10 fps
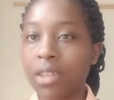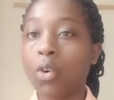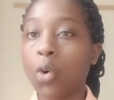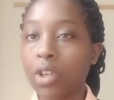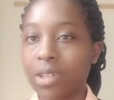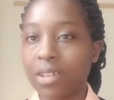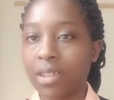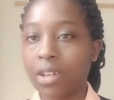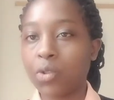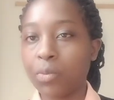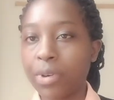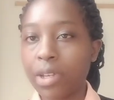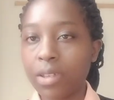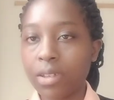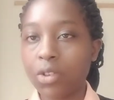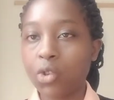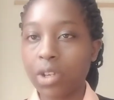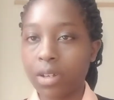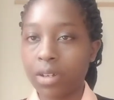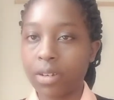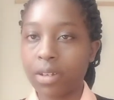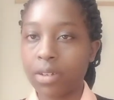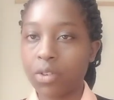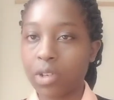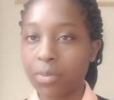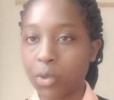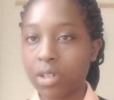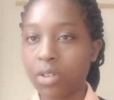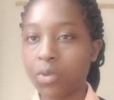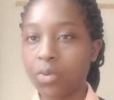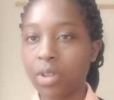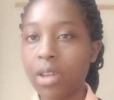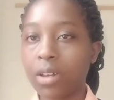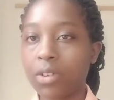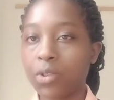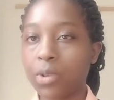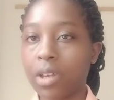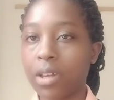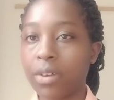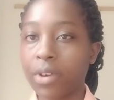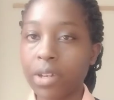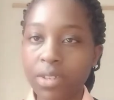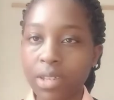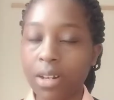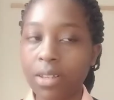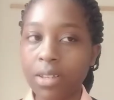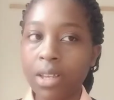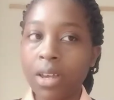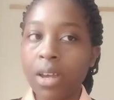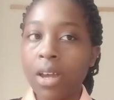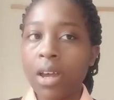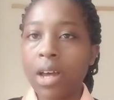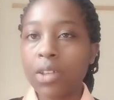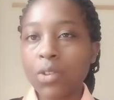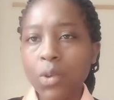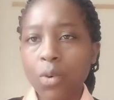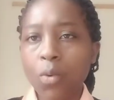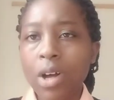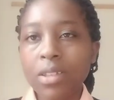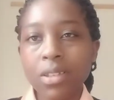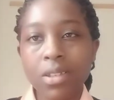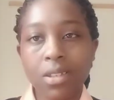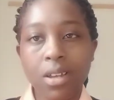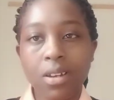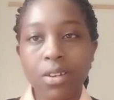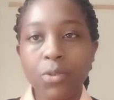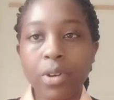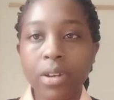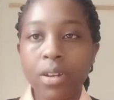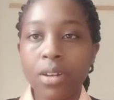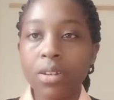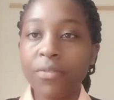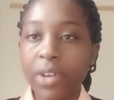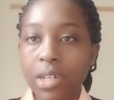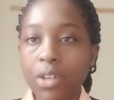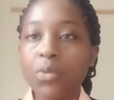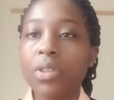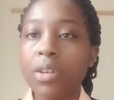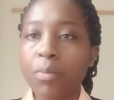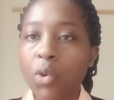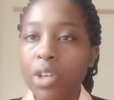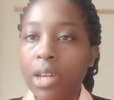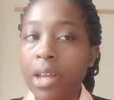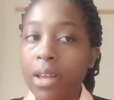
oxygen that we breathe and transport it to the red cells. And so once you are infected with pneumonia,